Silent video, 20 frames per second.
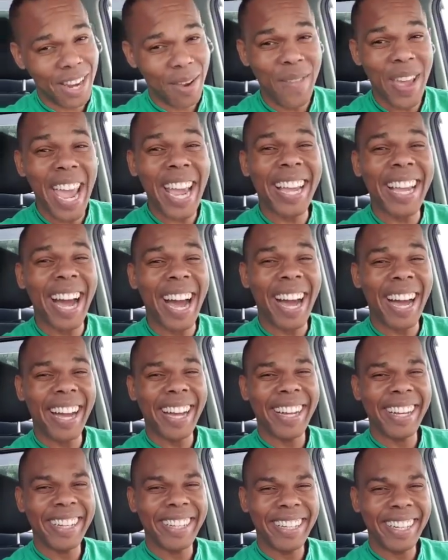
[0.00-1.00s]

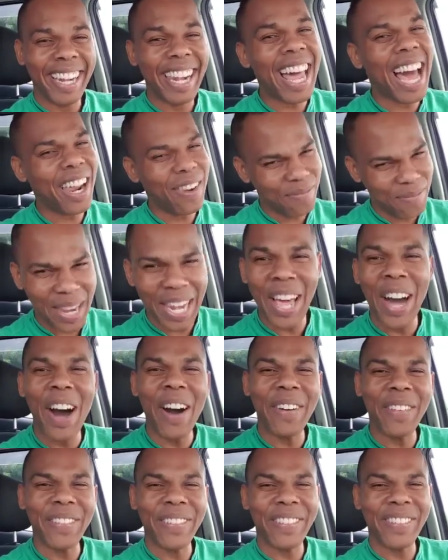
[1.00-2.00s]
Jamaica, land me
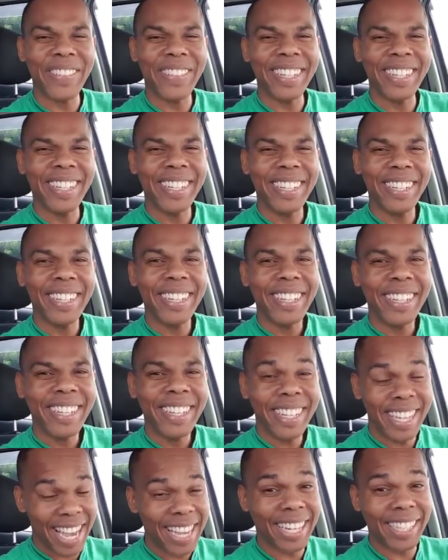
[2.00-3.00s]
love.
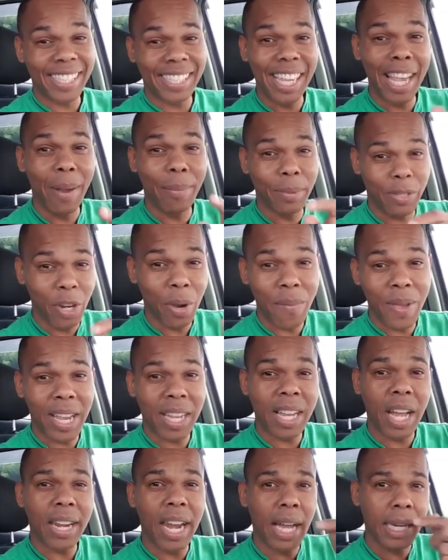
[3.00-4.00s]
Yeah, the same
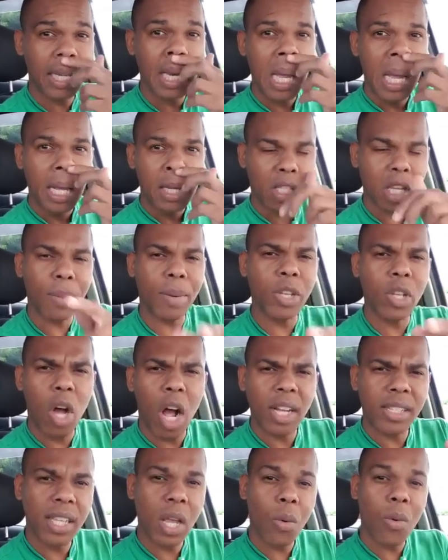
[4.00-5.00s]
Jamaica that some of
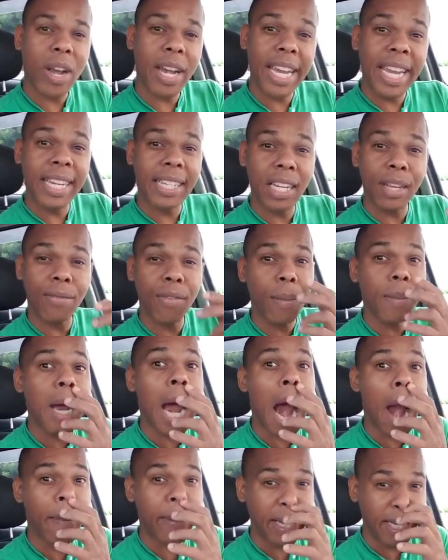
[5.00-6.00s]
you all say we're eating
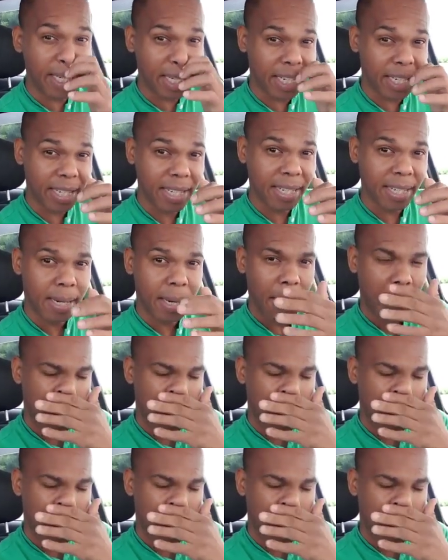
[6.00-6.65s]
from garbage.